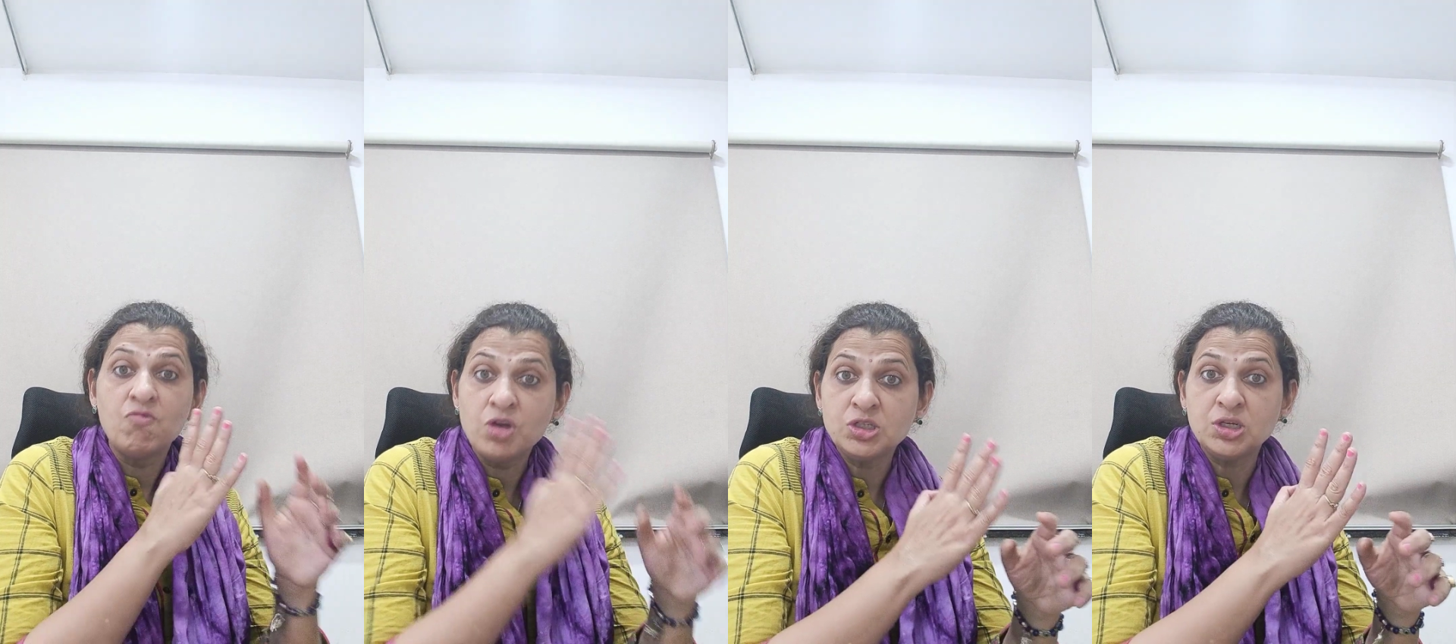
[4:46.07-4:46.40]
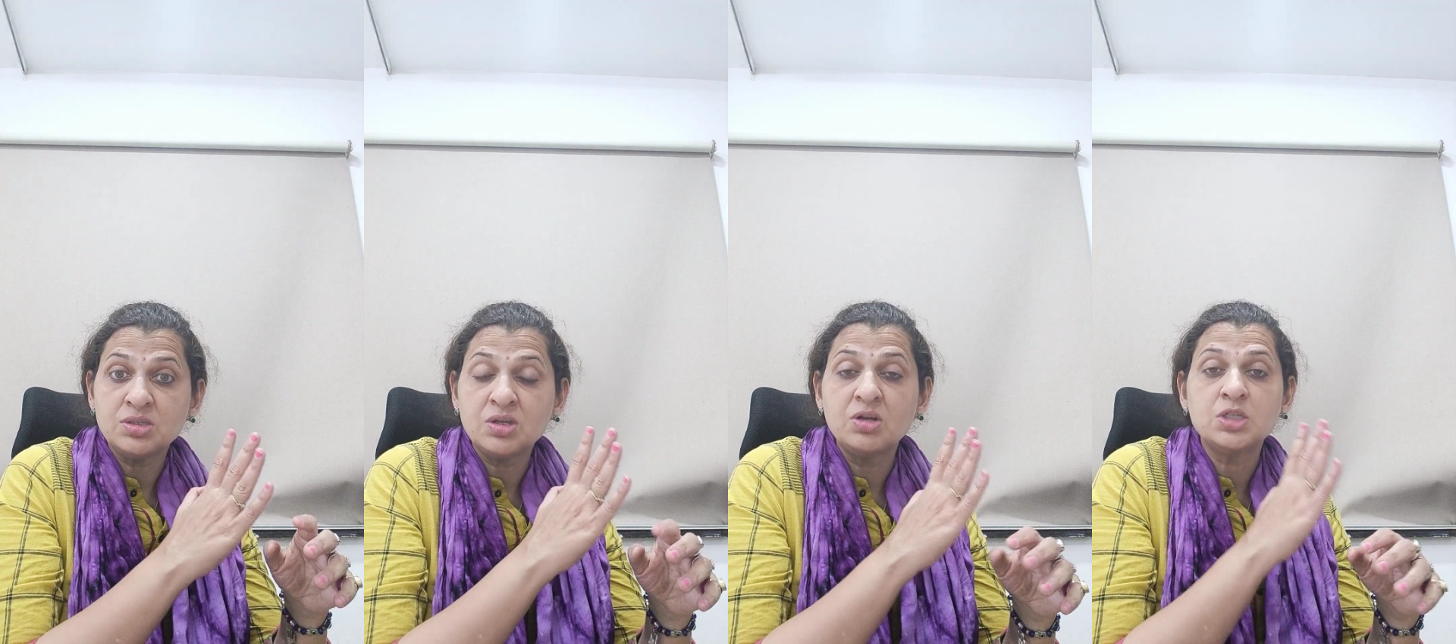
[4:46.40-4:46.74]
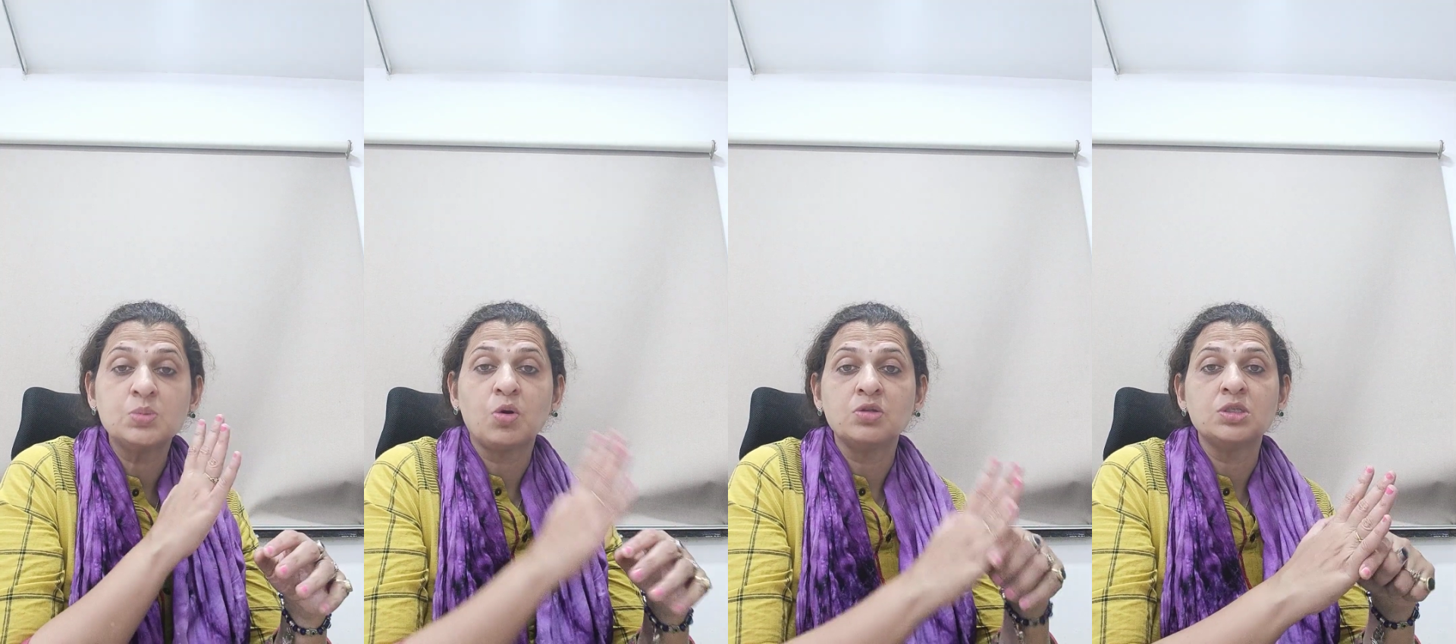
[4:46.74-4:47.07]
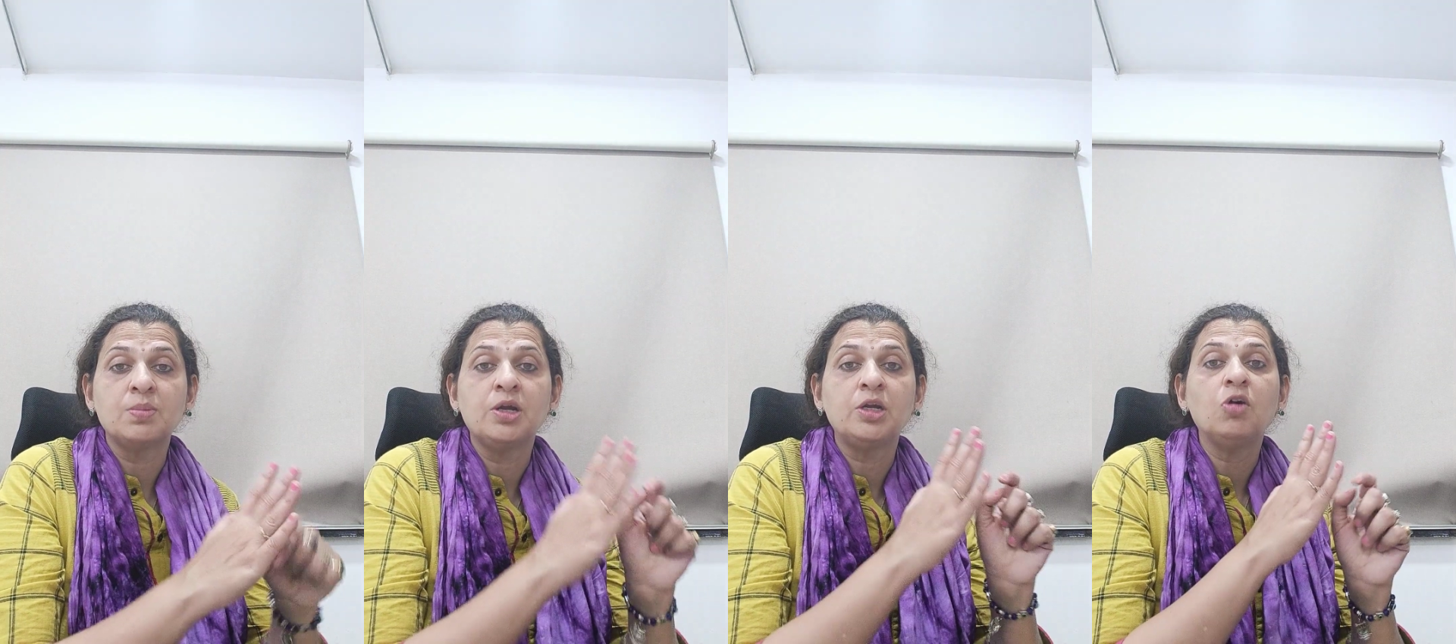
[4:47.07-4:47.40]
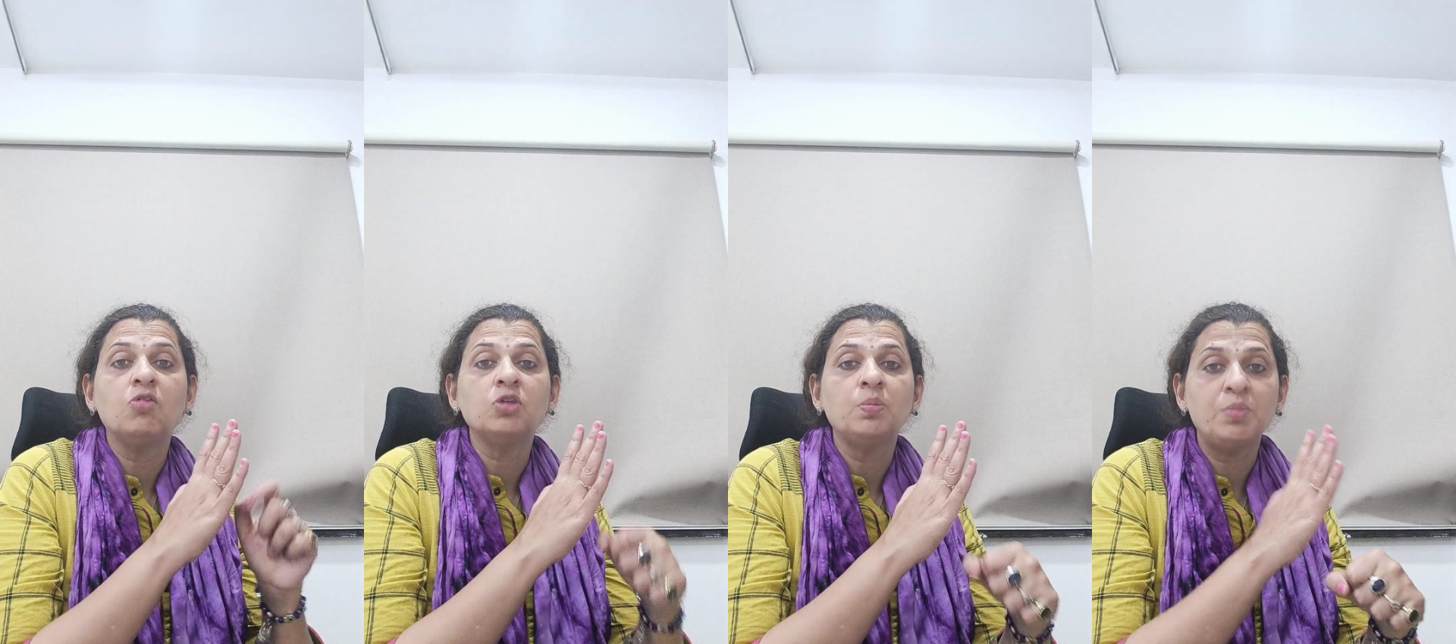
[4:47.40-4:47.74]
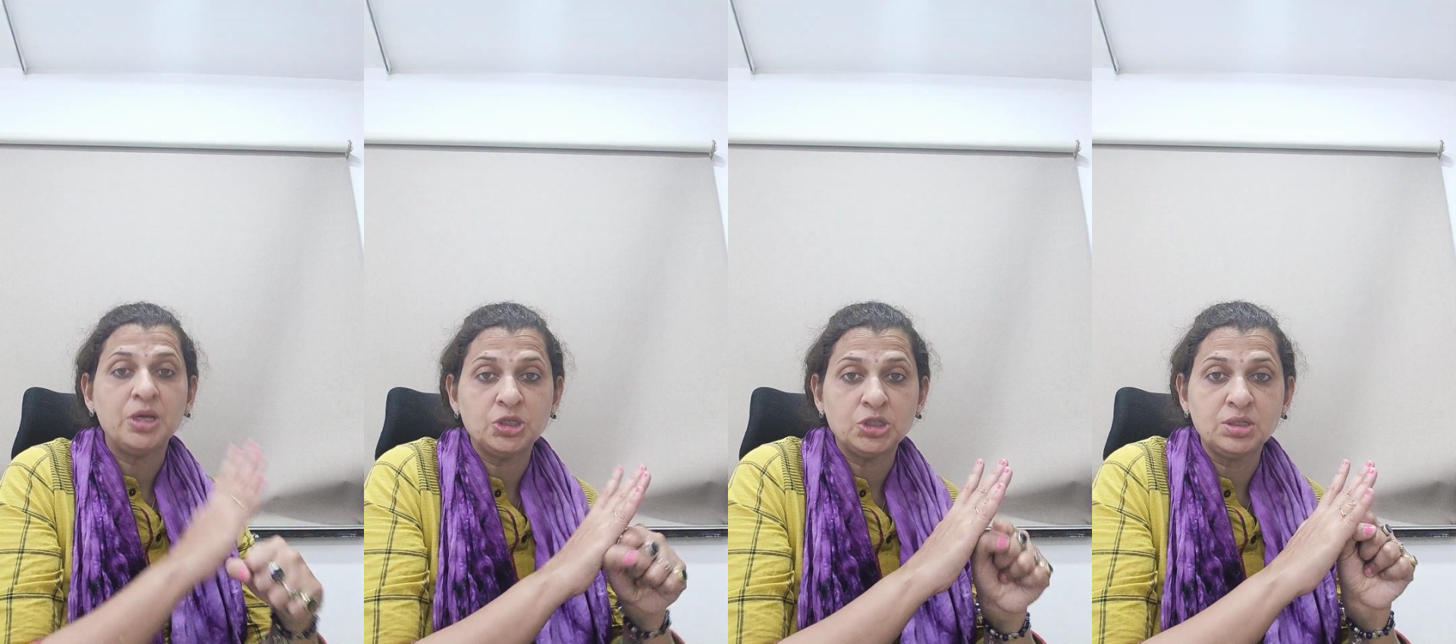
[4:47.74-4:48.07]
which is the responsibility of the
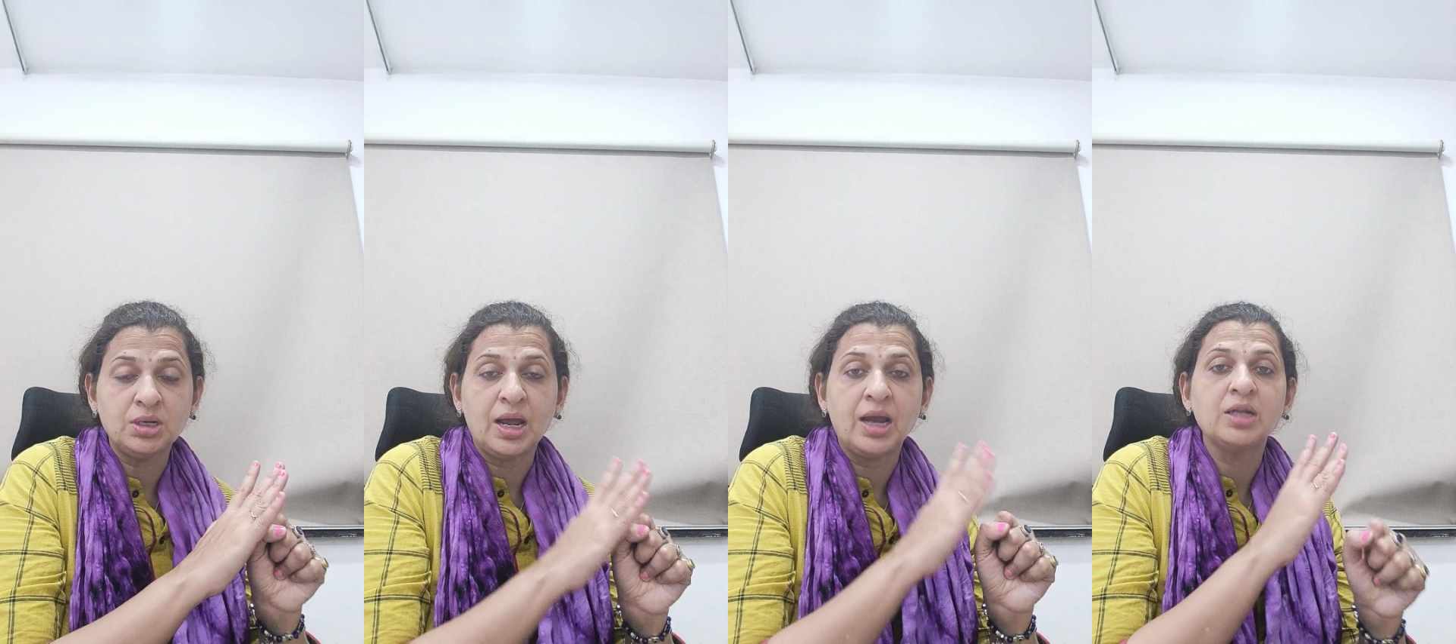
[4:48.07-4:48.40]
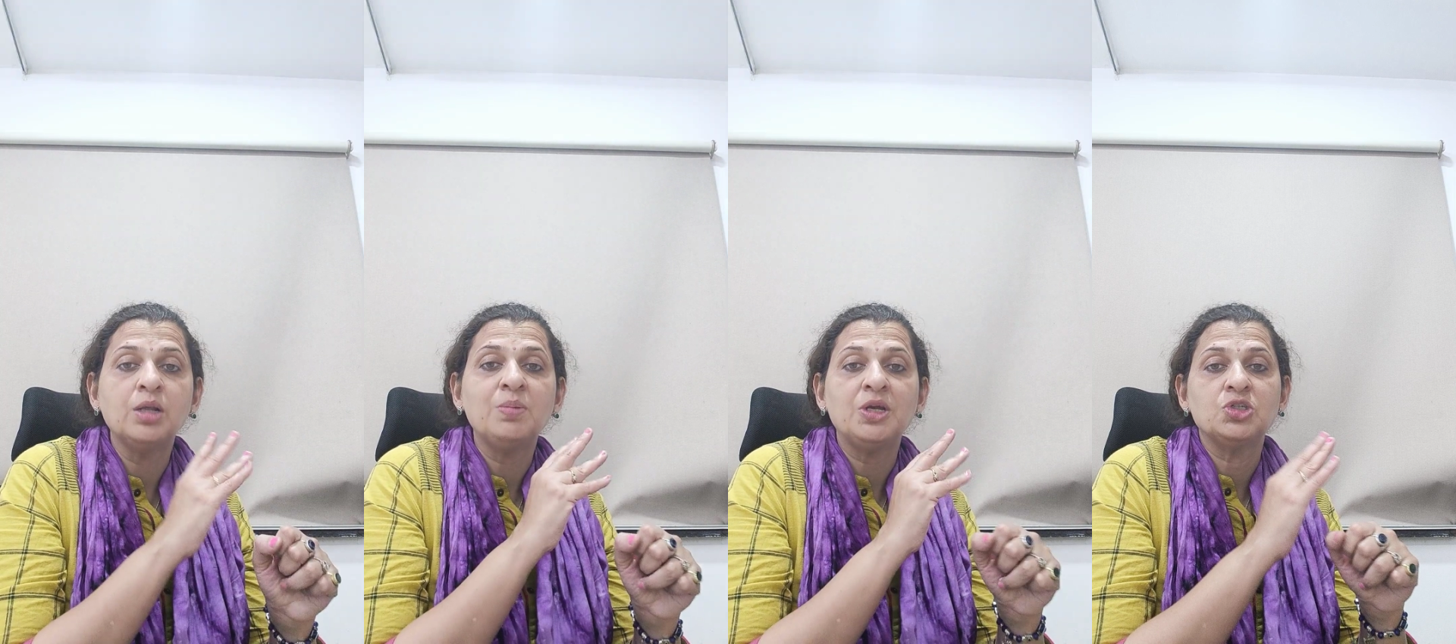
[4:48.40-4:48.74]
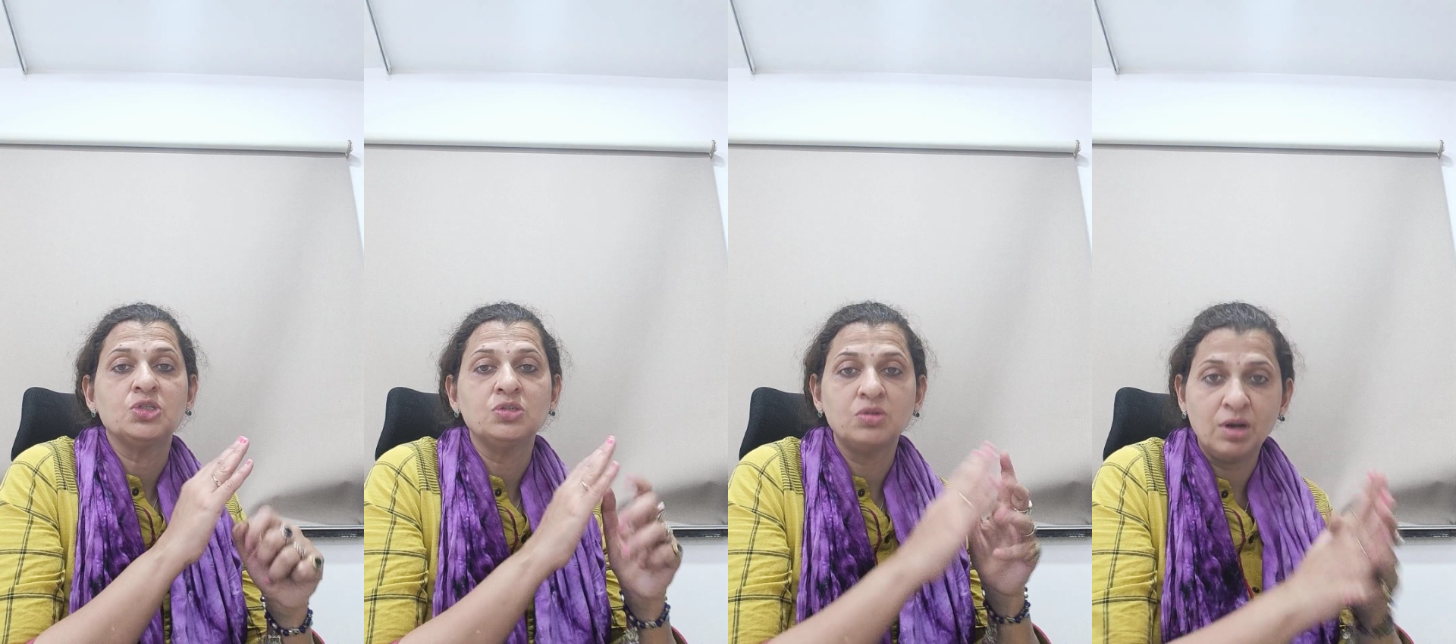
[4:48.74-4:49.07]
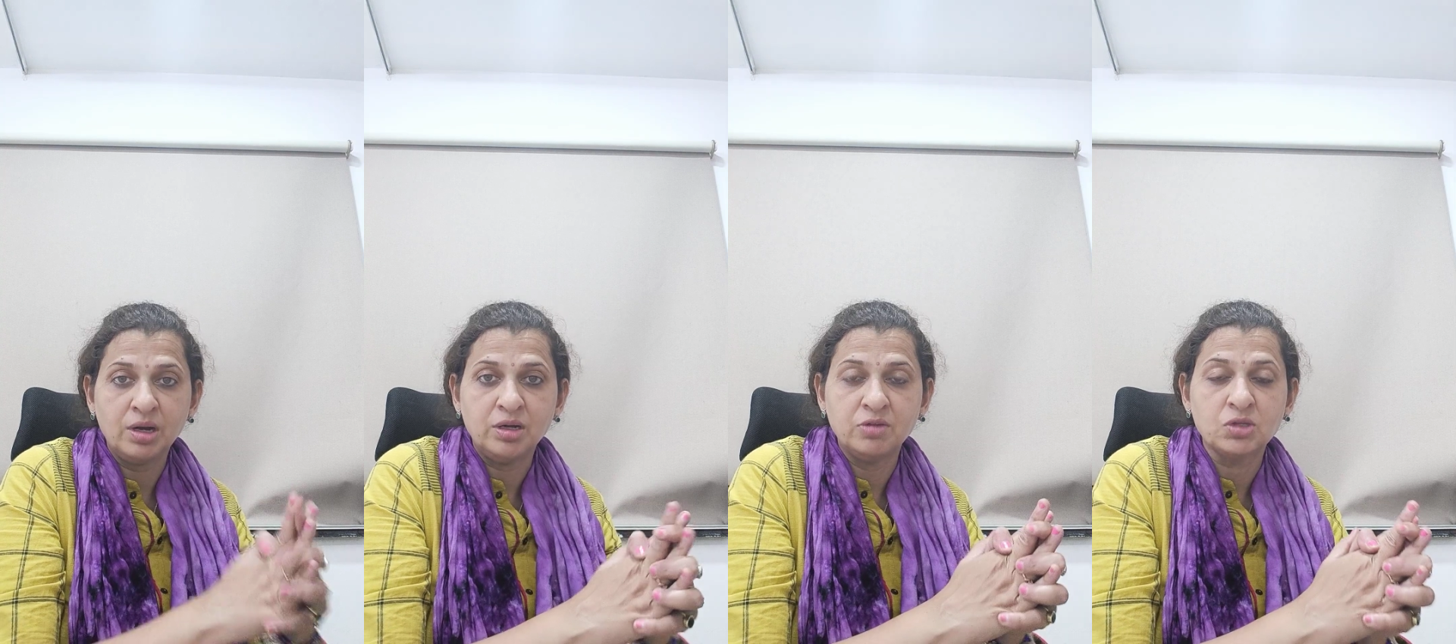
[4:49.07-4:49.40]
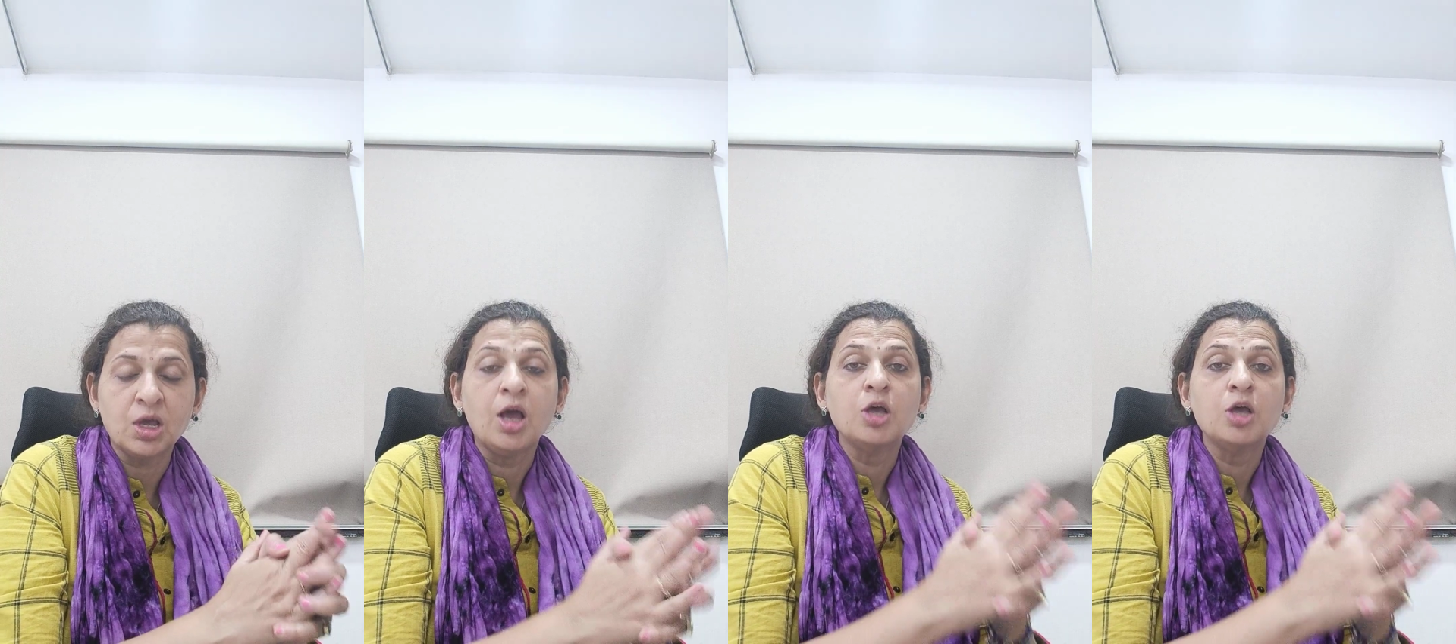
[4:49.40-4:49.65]
patient and the patient's relatives.